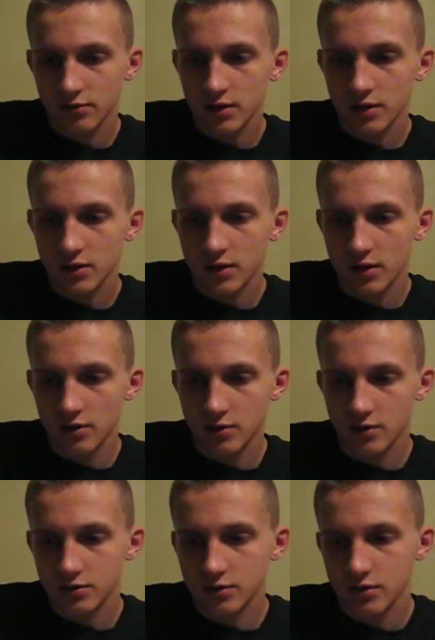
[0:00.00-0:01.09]
cut down
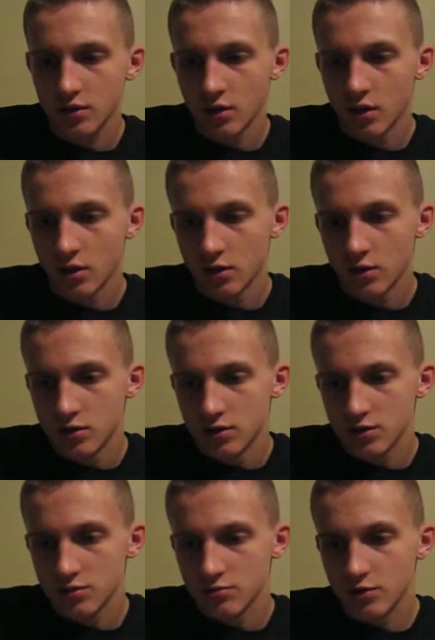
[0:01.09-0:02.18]
until it's
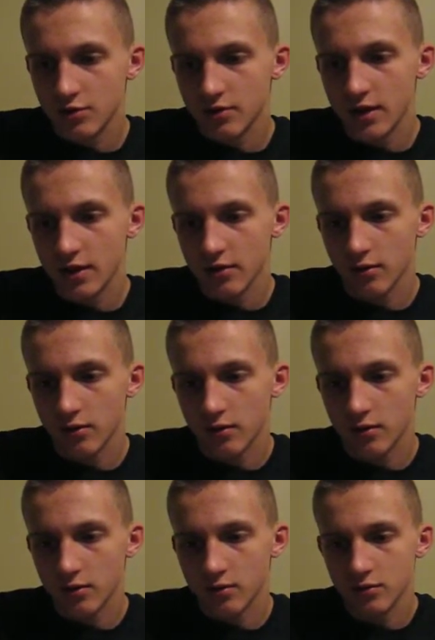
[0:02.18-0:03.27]
smoothed out,
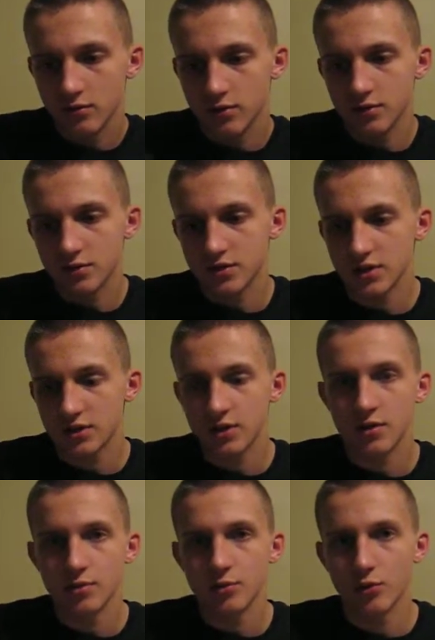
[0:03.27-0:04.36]
until it's not there
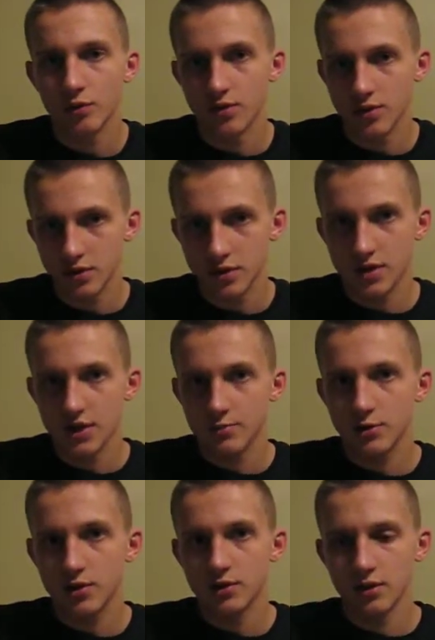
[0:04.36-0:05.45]
anymore, and then you can keep
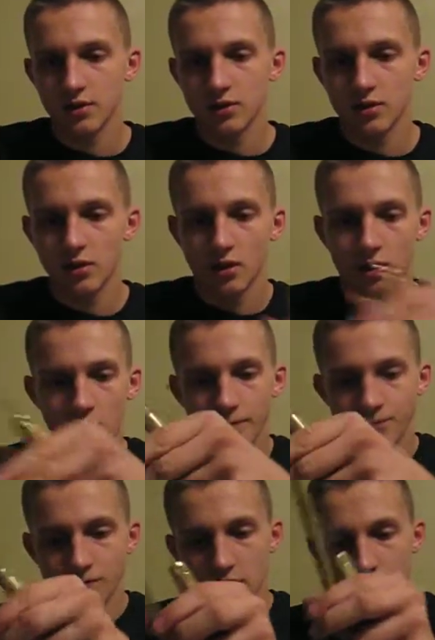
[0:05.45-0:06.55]
whittling.
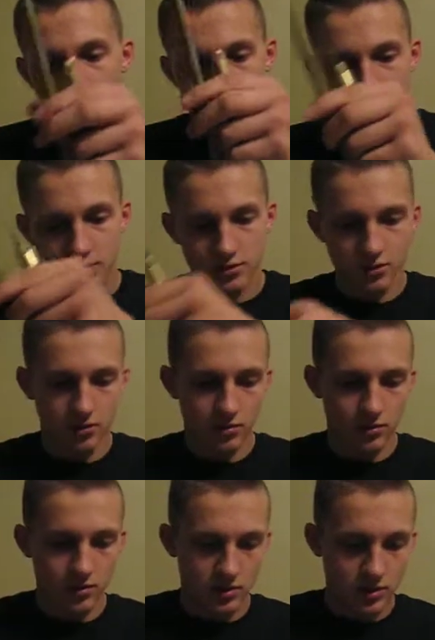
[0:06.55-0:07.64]
So
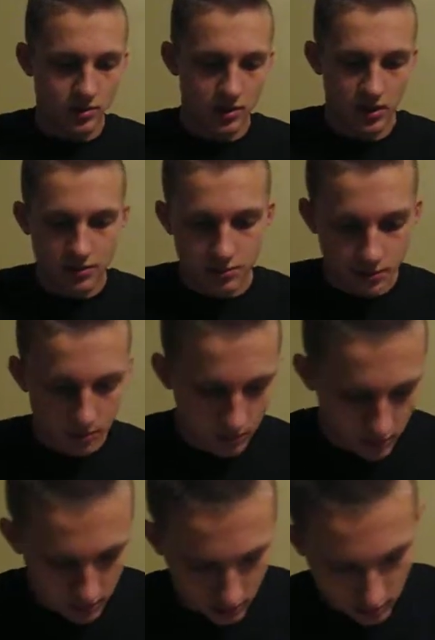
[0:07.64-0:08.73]
as we go
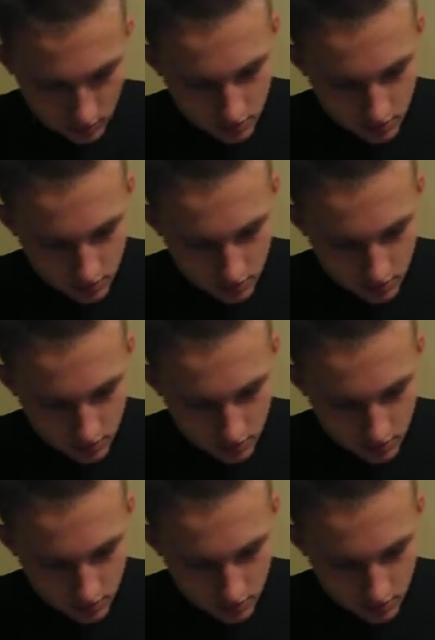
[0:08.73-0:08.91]
along,